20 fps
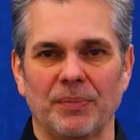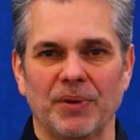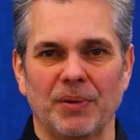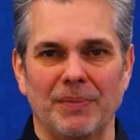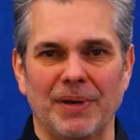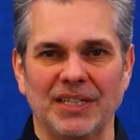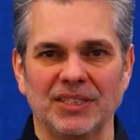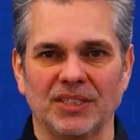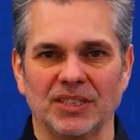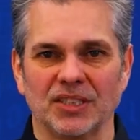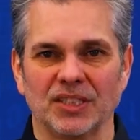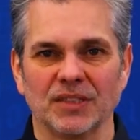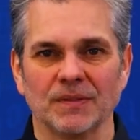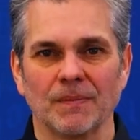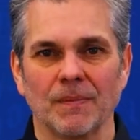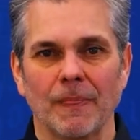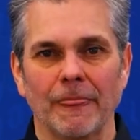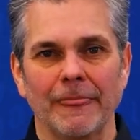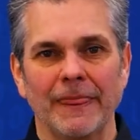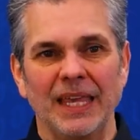up the message.
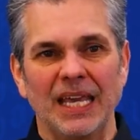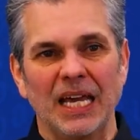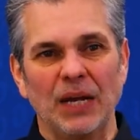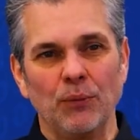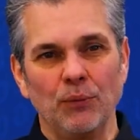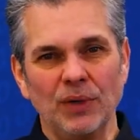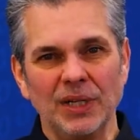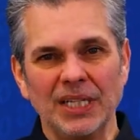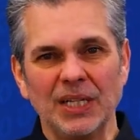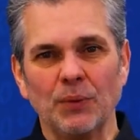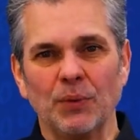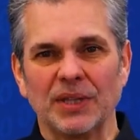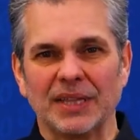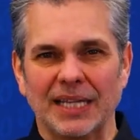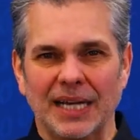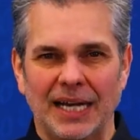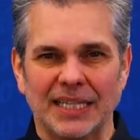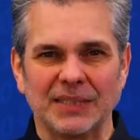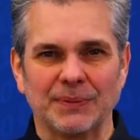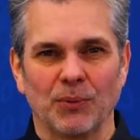And really what
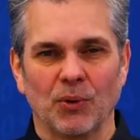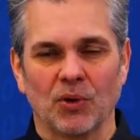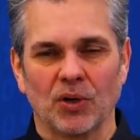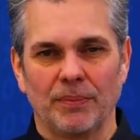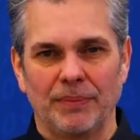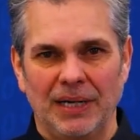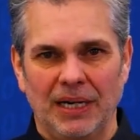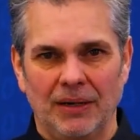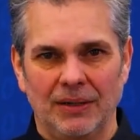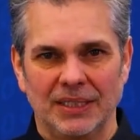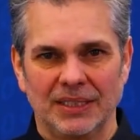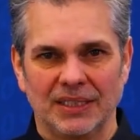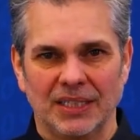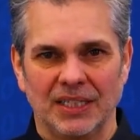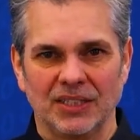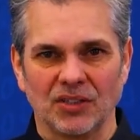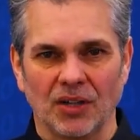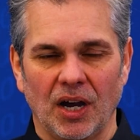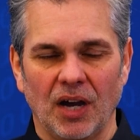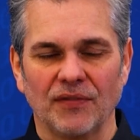that's more about
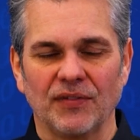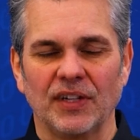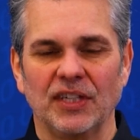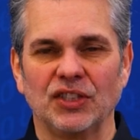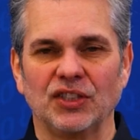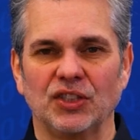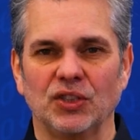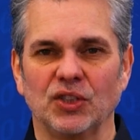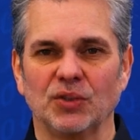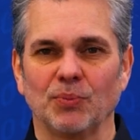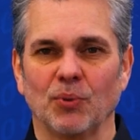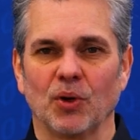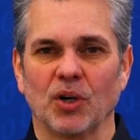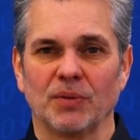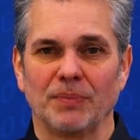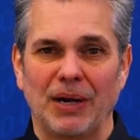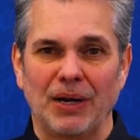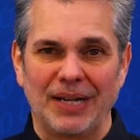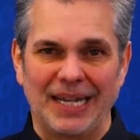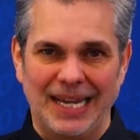is often it's used more
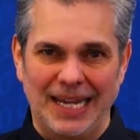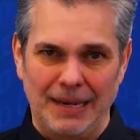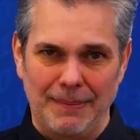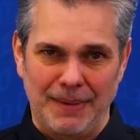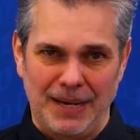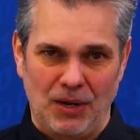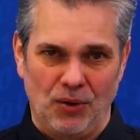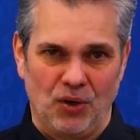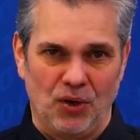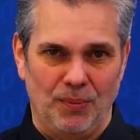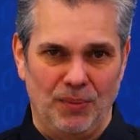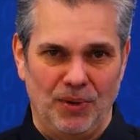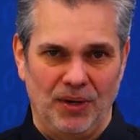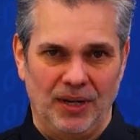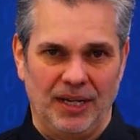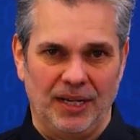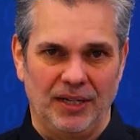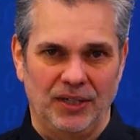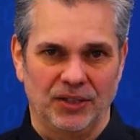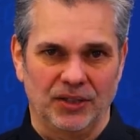about inbound
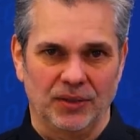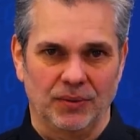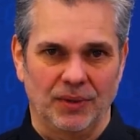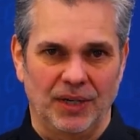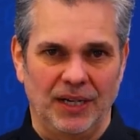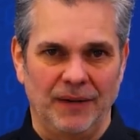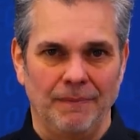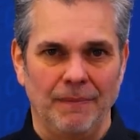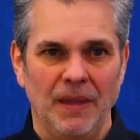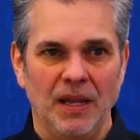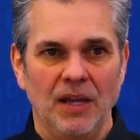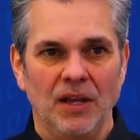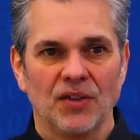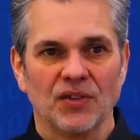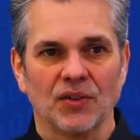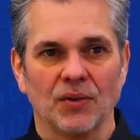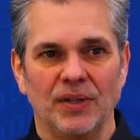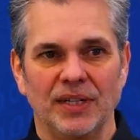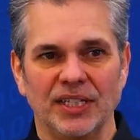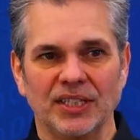communication, right?
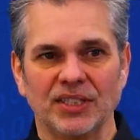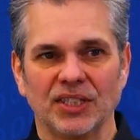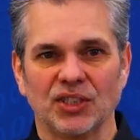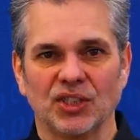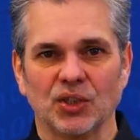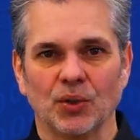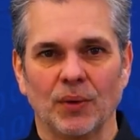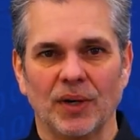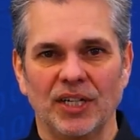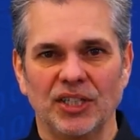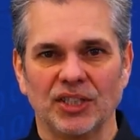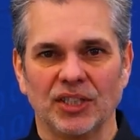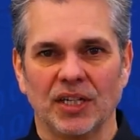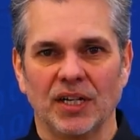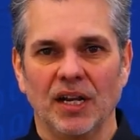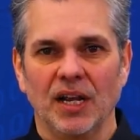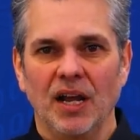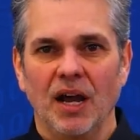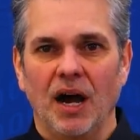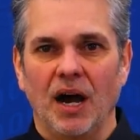So in this
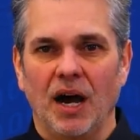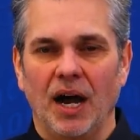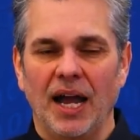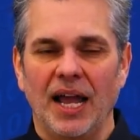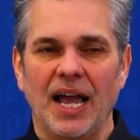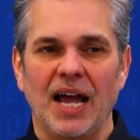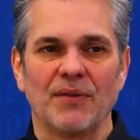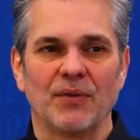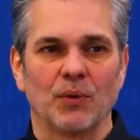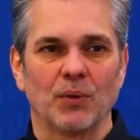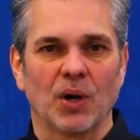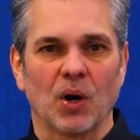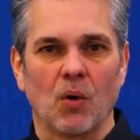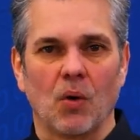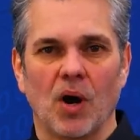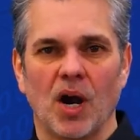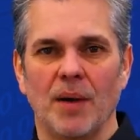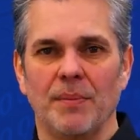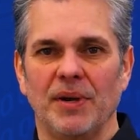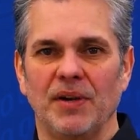situation, I have a
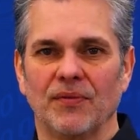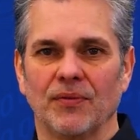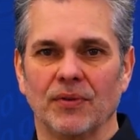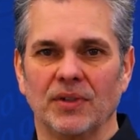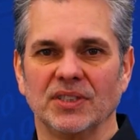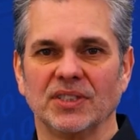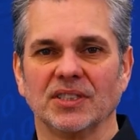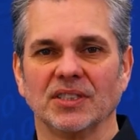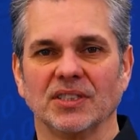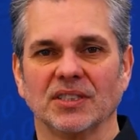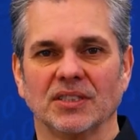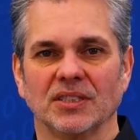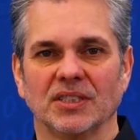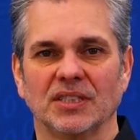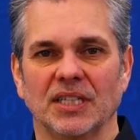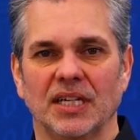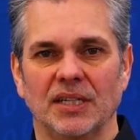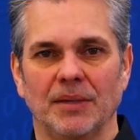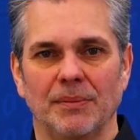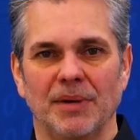requirement, for instance, to
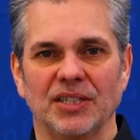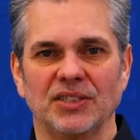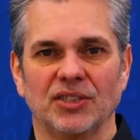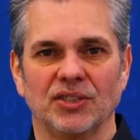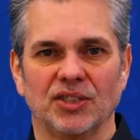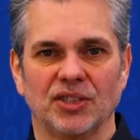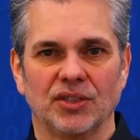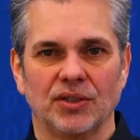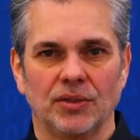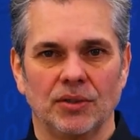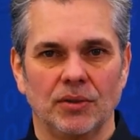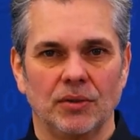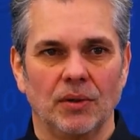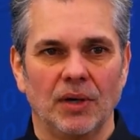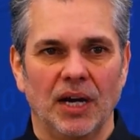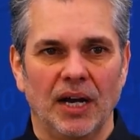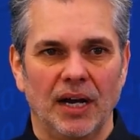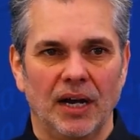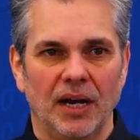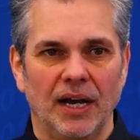send a message
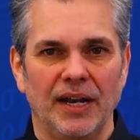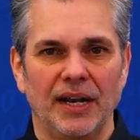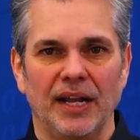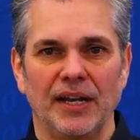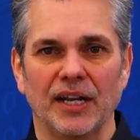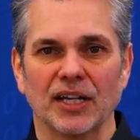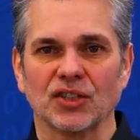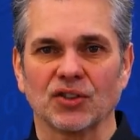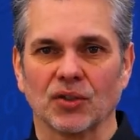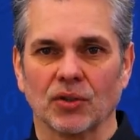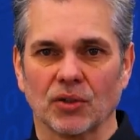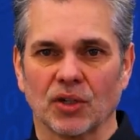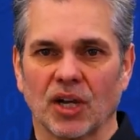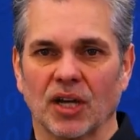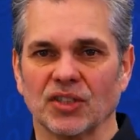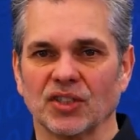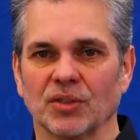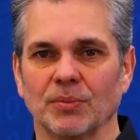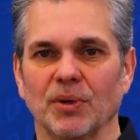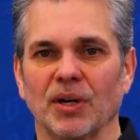to an external
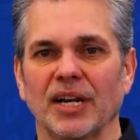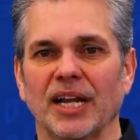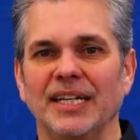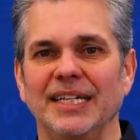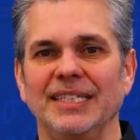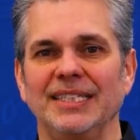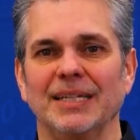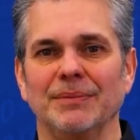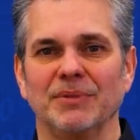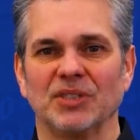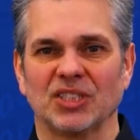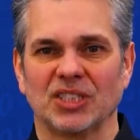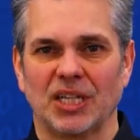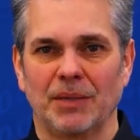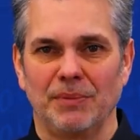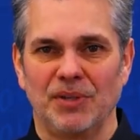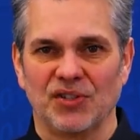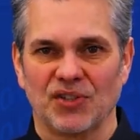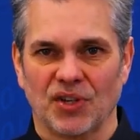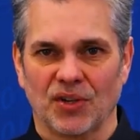customer and I need them to
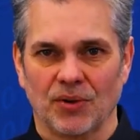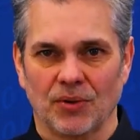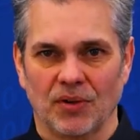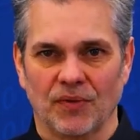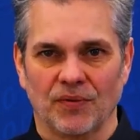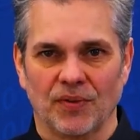send me secure